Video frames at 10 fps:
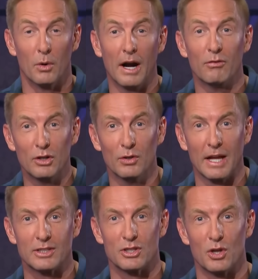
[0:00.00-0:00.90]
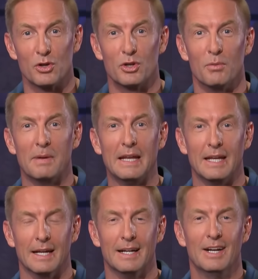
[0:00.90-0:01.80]
Wherever you like to social
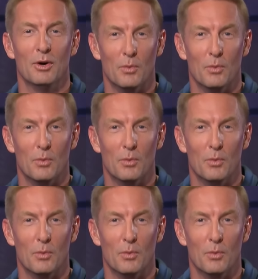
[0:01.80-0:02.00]
media,